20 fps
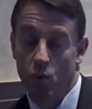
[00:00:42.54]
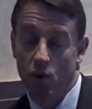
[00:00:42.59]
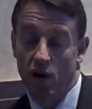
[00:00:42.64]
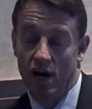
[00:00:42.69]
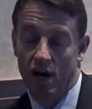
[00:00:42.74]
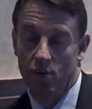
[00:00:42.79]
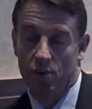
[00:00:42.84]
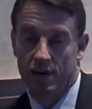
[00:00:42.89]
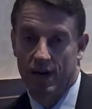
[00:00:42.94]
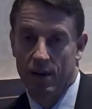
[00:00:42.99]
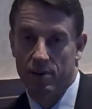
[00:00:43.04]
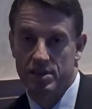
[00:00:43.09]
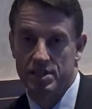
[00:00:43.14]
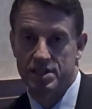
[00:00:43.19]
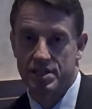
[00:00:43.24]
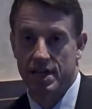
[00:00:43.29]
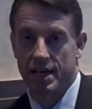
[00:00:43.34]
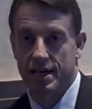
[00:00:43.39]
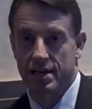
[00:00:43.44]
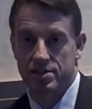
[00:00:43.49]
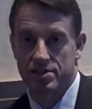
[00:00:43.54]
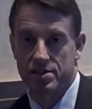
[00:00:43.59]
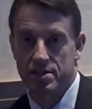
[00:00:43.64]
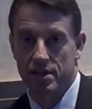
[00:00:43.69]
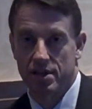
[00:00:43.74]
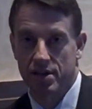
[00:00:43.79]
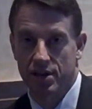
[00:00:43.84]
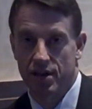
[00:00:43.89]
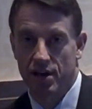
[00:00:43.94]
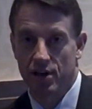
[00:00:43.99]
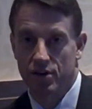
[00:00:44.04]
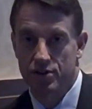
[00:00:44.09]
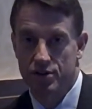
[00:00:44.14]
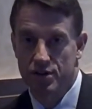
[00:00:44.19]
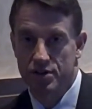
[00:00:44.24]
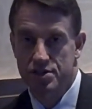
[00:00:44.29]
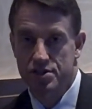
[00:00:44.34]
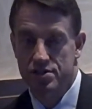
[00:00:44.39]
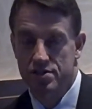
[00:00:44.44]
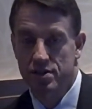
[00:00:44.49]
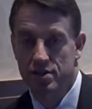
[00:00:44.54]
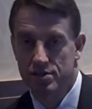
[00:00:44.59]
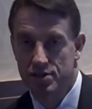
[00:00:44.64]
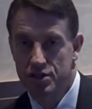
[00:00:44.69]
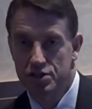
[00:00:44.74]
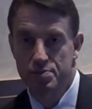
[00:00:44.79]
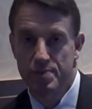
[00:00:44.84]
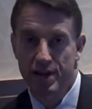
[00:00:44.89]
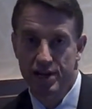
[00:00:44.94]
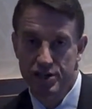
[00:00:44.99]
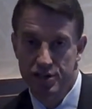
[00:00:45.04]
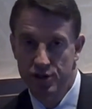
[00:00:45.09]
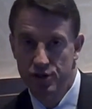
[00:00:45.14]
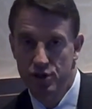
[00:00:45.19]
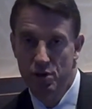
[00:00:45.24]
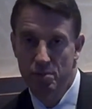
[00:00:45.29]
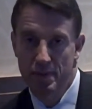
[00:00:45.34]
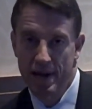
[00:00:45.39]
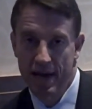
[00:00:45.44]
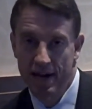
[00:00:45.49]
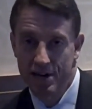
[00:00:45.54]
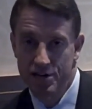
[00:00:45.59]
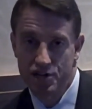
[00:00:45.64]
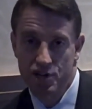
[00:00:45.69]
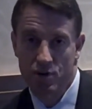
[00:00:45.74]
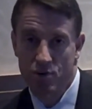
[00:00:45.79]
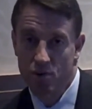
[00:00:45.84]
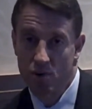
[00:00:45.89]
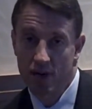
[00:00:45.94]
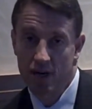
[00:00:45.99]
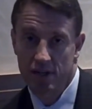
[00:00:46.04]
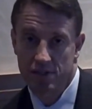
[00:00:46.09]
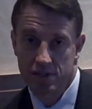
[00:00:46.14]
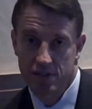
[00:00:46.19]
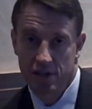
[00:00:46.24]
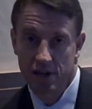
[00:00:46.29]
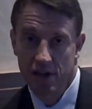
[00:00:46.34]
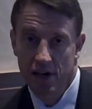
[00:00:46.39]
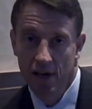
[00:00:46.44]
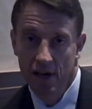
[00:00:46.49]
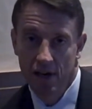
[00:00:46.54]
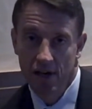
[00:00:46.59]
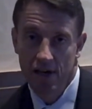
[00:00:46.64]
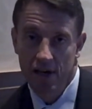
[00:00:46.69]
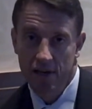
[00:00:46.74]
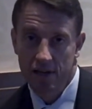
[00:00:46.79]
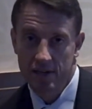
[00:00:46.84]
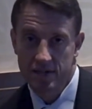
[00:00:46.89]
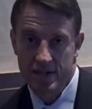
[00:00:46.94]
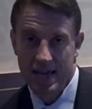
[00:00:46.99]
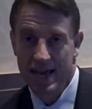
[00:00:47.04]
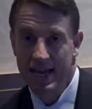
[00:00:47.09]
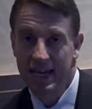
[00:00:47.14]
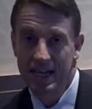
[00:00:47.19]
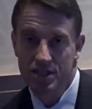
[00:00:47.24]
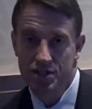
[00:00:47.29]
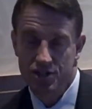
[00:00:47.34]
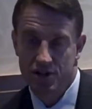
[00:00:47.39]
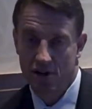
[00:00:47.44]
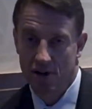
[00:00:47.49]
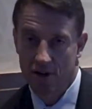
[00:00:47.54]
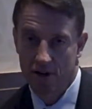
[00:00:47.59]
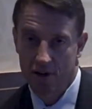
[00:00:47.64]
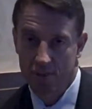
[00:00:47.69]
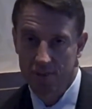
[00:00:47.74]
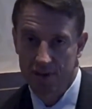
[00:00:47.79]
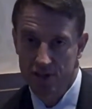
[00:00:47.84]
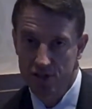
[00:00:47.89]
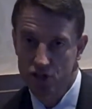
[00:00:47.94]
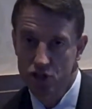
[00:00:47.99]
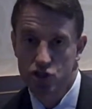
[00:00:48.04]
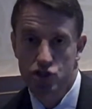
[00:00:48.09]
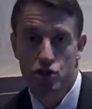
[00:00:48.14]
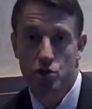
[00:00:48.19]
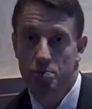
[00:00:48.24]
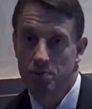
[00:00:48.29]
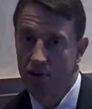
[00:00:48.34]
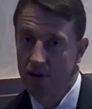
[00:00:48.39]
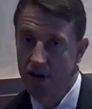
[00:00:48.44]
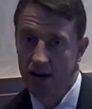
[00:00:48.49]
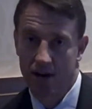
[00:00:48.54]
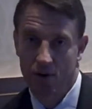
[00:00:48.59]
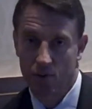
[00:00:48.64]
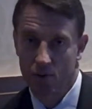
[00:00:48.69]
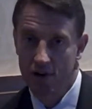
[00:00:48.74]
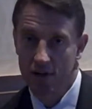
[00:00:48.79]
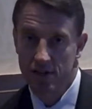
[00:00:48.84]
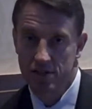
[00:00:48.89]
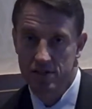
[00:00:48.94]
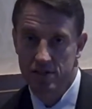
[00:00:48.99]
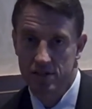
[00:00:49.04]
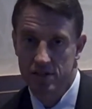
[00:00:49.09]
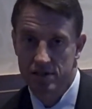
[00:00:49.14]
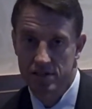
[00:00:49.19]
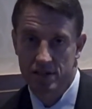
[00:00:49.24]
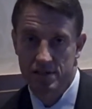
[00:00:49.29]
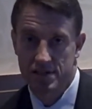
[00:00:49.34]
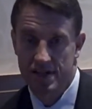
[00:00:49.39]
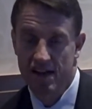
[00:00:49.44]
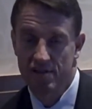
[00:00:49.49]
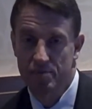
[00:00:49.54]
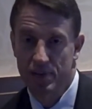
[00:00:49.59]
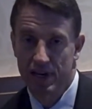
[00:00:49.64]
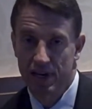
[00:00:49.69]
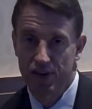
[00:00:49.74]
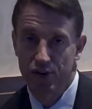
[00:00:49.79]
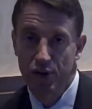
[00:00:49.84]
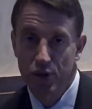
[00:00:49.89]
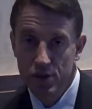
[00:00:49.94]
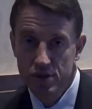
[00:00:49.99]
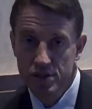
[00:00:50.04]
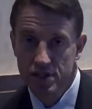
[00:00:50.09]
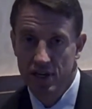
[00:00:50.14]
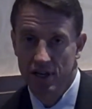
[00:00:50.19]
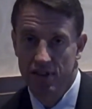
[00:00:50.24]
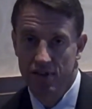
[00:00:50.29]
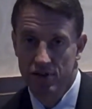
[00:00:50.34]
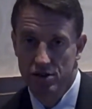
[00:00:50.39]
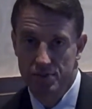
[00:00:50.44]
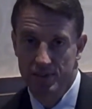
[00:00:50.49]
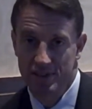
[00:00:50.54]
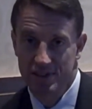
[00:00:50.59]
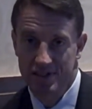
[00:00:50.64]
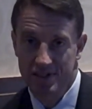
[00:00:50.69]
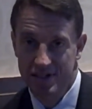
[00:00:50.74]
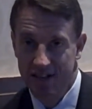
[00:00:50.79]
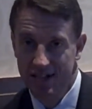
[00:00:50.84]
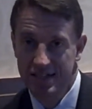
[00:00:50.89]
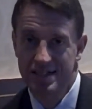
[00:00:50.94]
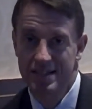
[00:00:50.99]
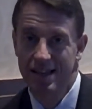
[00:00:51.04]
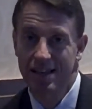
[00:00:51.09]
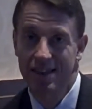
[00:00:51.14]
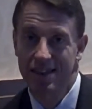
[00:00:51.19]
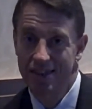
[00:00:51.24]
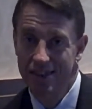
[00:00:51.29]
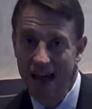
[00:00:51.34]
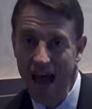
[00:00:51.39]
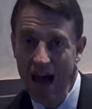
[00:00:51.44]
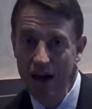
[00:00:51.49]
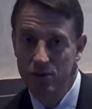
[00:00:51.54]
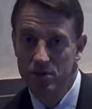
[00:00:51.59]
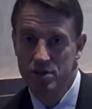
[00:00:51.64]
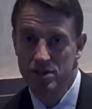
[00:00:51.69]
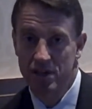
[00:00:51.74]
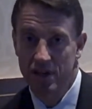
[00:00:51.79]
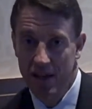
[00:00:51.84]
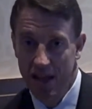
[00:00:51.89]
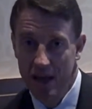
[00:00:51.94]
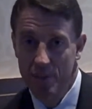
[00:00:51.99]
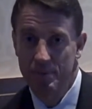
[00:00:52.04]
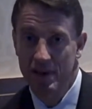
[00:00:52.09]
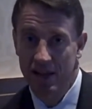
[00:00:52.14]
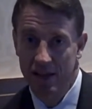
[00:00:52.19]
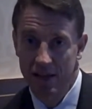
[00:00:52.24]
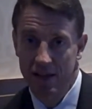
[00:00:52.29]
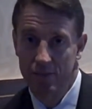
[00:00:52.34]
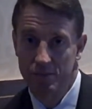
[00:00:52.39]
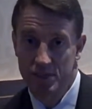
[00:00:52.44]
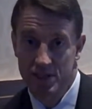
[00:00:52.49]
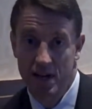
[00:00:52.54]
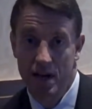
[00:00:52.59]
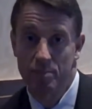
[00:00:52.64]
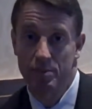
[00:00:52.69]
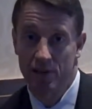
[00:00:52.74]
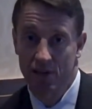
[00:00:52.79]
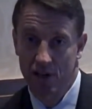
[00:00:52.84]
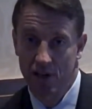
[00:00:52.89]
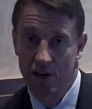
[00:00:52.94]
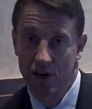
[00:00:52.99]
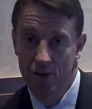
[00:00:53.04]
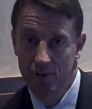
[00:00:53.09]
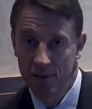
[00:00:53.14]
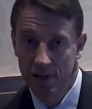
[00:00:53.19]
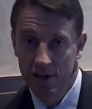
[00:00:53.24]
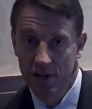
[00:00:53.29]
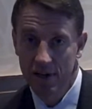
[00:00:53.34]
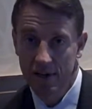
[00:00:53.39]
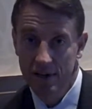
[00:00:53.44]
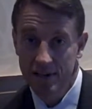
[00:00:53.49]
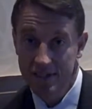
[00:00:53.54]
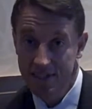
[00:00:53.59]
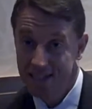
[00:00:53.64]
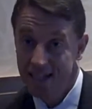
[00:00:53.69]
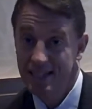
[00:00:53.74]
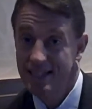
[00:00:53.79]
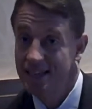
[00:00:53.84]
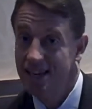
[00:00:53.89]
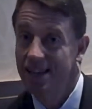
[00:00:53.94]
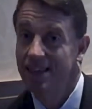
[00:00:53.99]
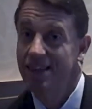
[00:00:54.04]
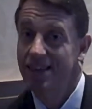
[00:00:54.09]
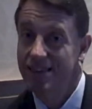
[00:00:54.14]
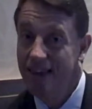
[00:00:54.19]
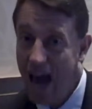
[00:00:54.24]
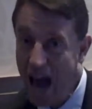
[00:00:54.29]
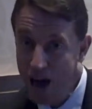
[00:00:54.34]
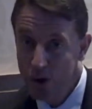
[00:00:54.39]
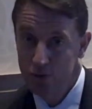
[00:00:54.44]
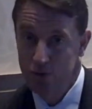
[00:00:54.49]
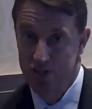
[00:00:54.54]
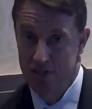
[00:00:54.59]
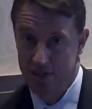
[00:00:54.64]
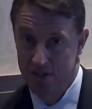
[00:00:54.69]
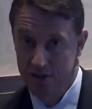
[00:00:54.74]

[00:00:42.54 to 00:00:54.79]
Well, what I would say is that, just make sure you manage your risk, because any startup is super high risk. Since I've been in New Skin, there's been 60,000 MLMs come and go. 60,000.